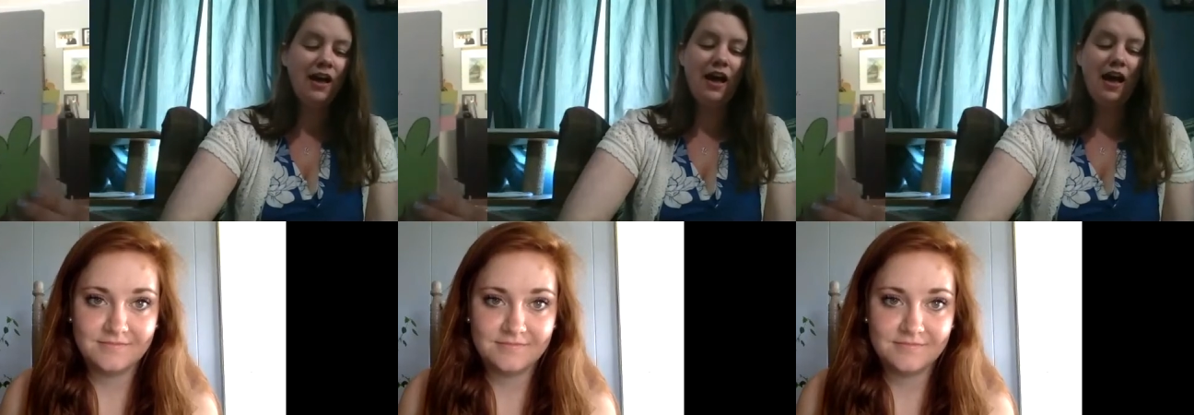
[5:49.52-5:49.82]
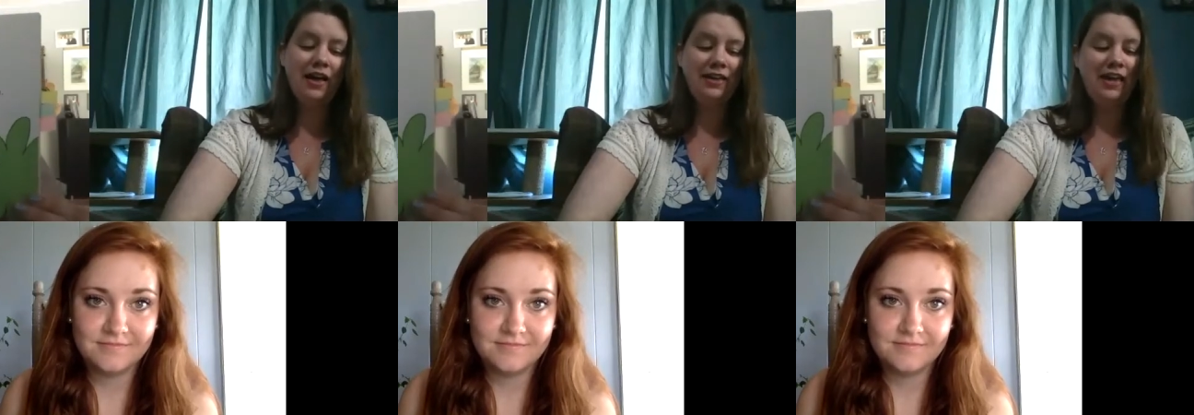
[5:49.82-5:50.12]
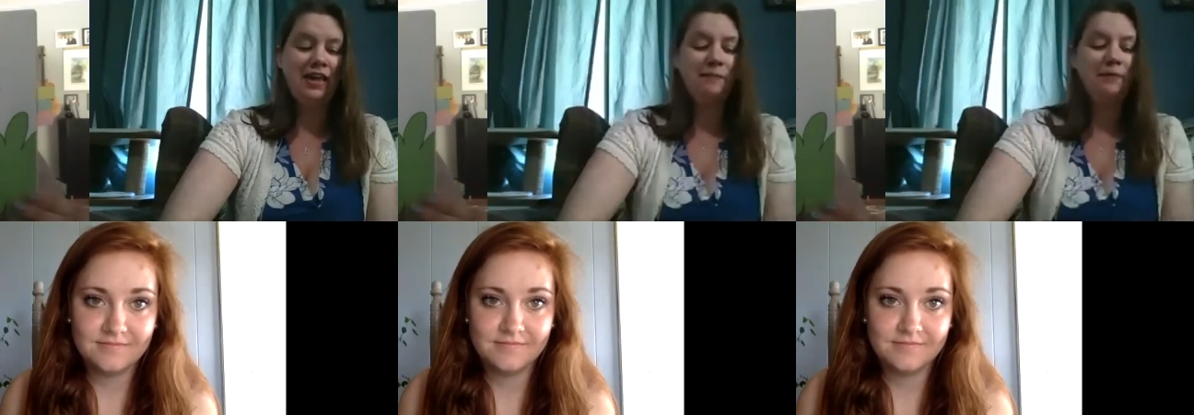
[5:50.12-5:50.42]
Speaker 1: I
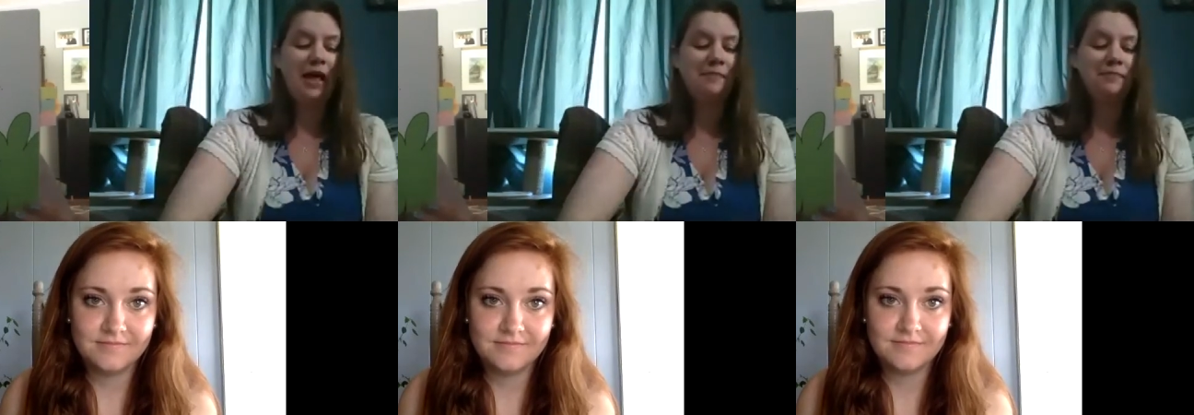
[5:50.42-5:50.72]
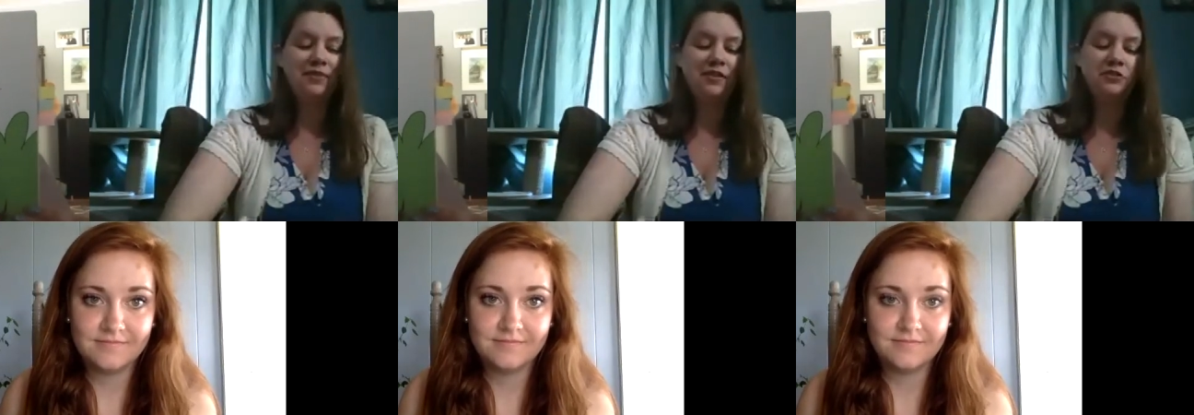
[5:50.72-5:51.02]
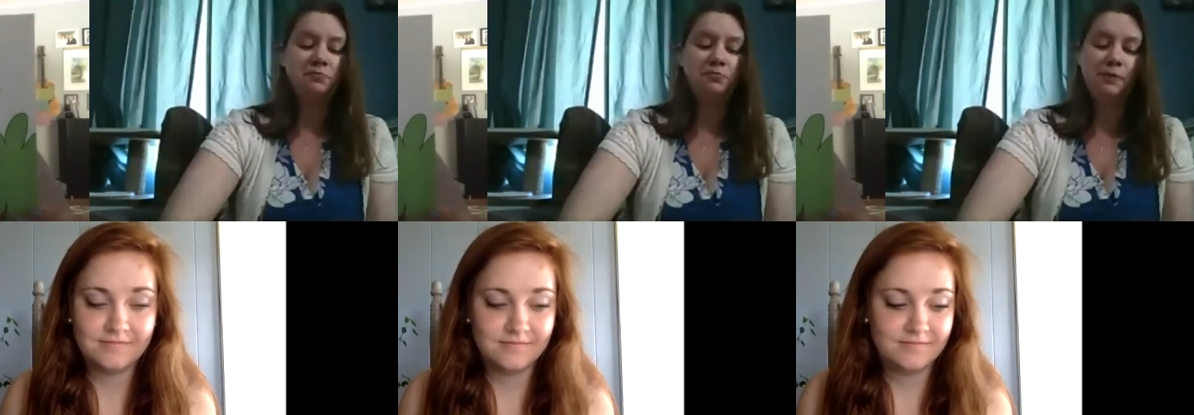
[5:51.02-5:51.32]
can't blab
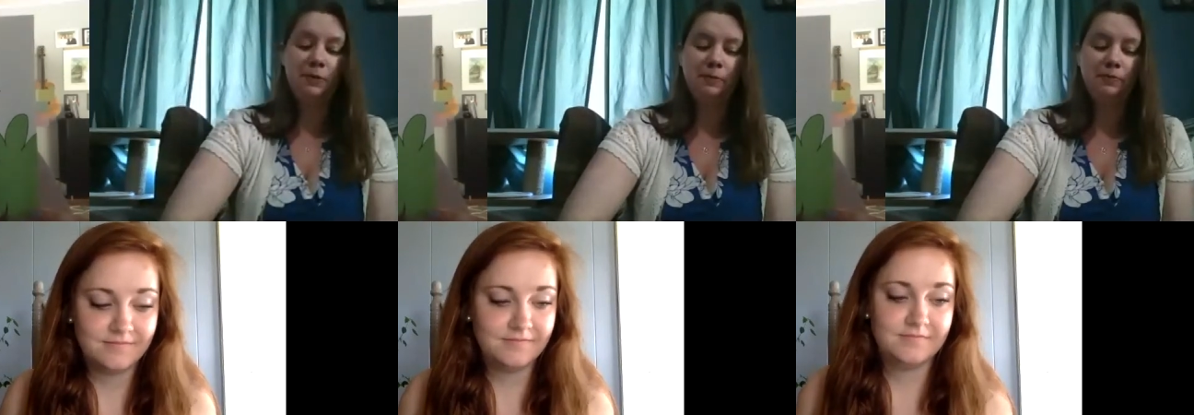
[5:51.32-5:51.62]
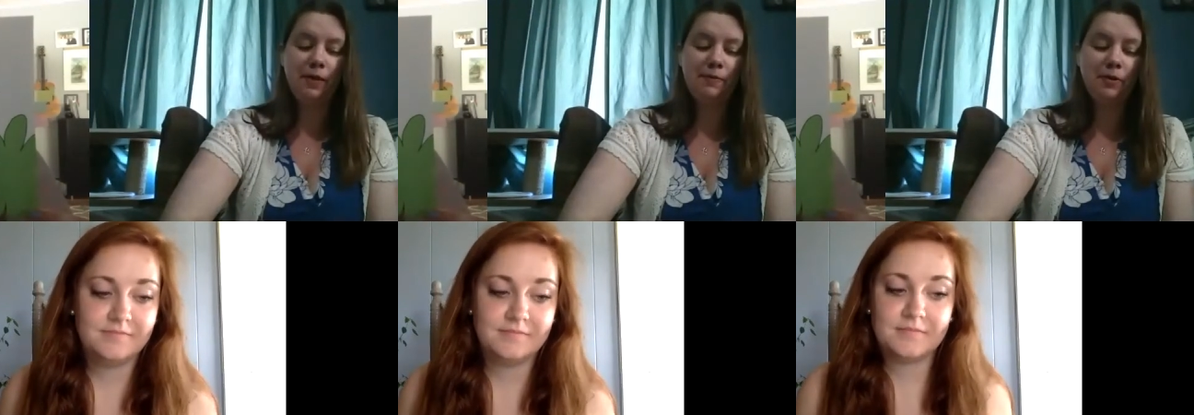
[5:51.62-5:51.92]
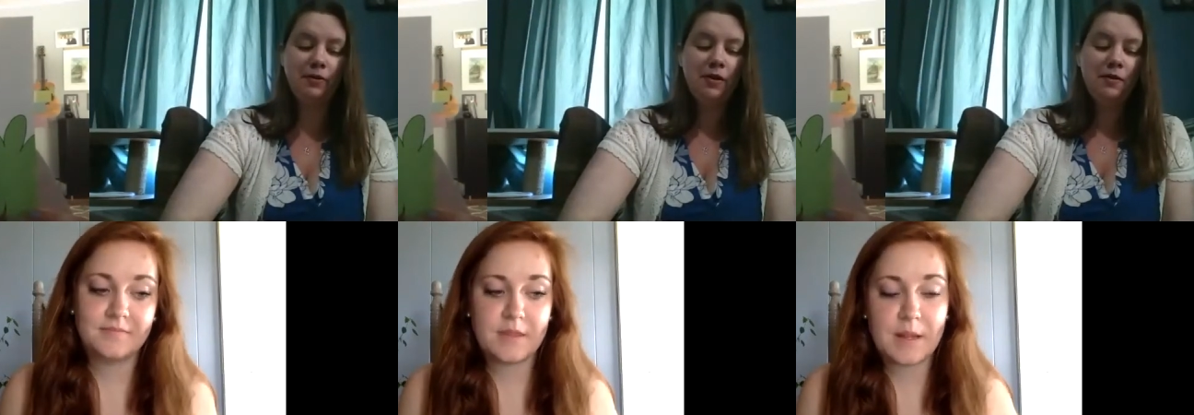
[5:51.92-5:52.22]
such blibber
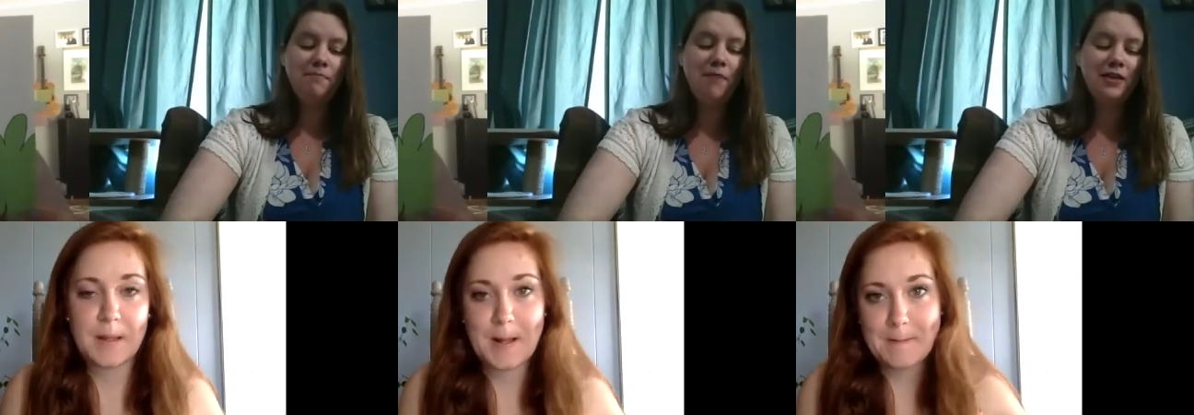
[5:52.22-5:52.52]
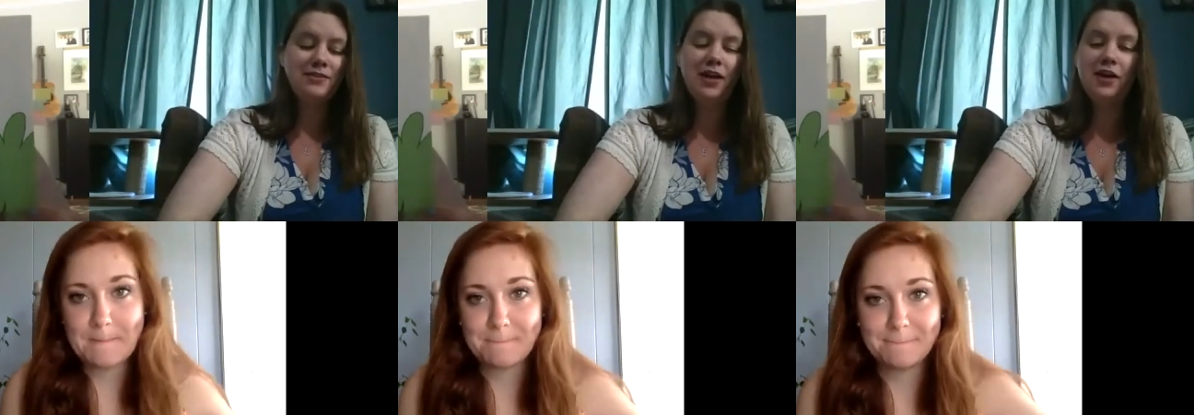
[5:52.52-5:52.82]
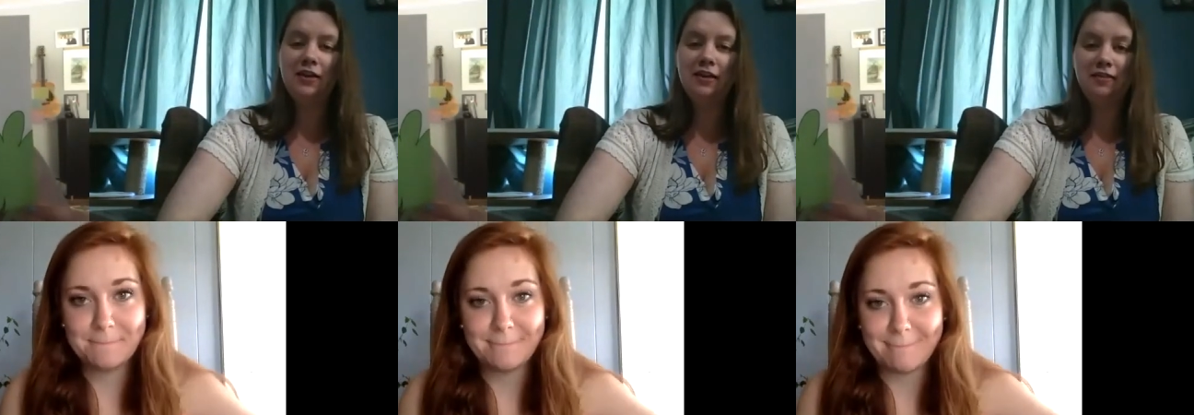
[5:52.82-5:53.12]
blubber. My
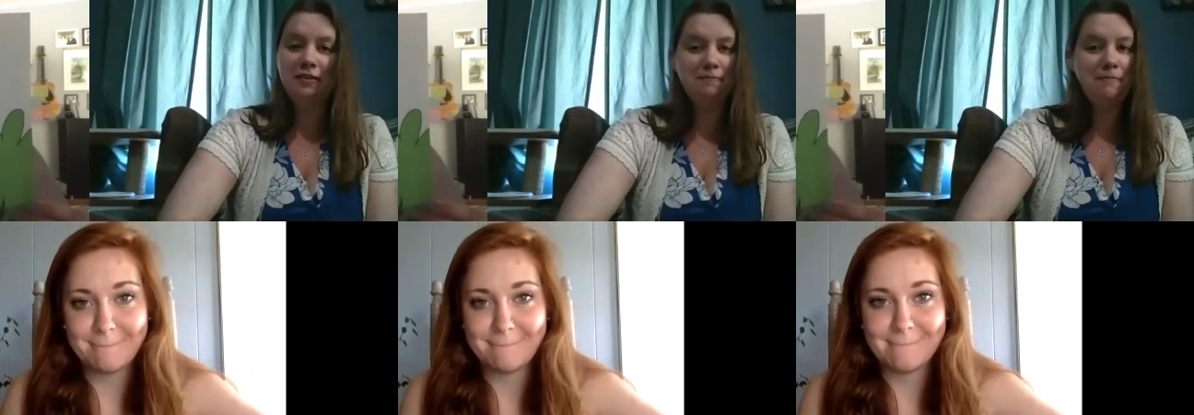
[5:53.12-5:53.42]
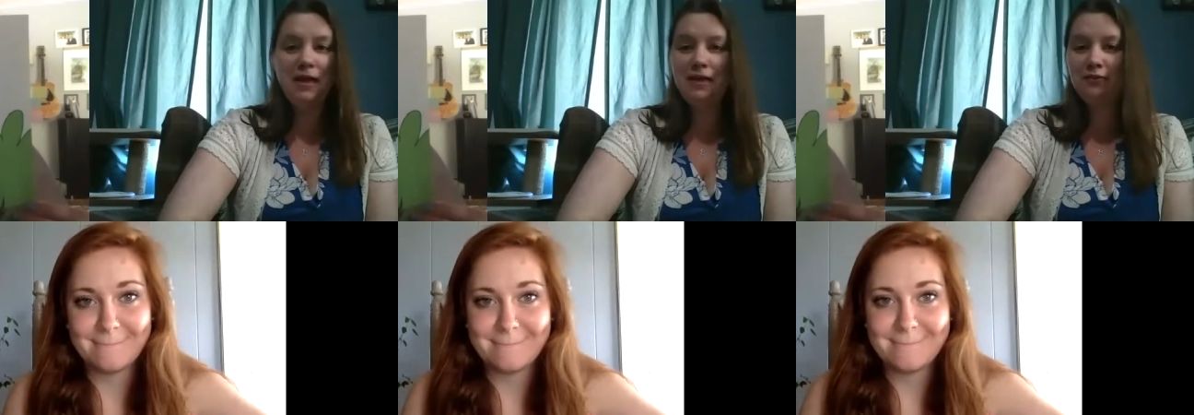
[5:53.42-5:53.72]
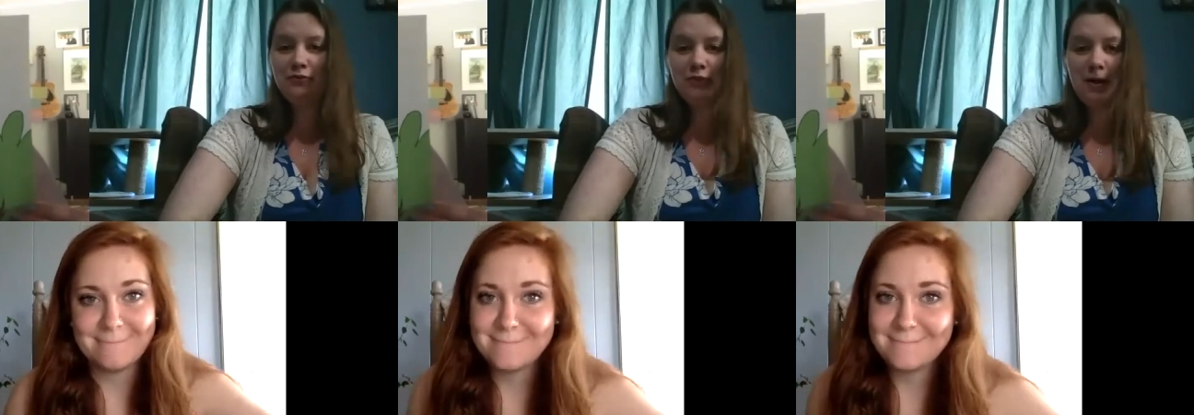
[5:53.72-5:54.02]
tongue isn't made
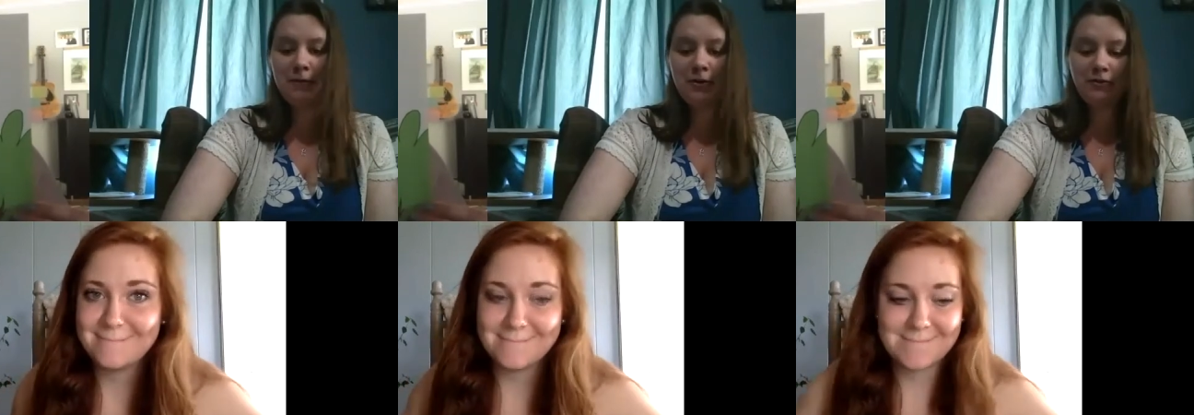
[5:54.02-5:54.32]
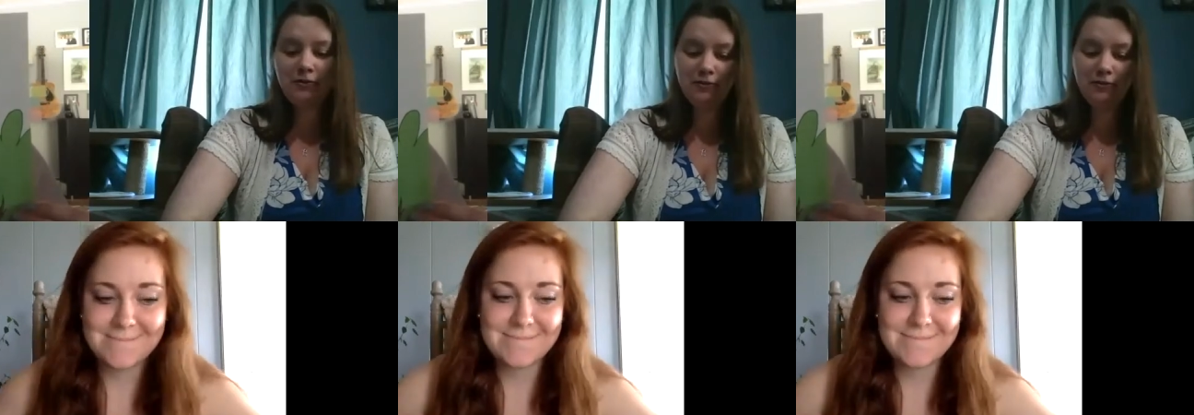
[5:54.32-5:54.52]
of rubber.